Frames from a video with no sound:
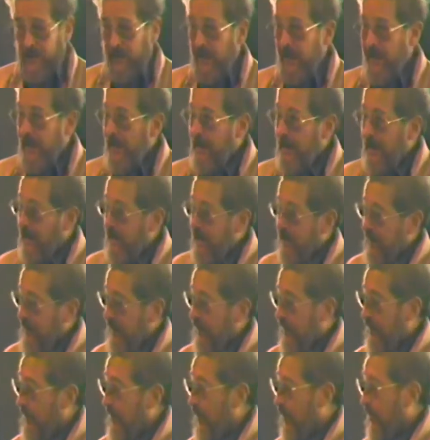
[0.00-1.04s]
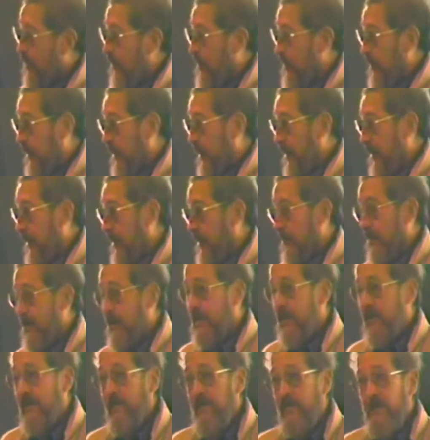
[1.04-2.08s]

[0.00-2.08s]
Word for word: die if notified of it.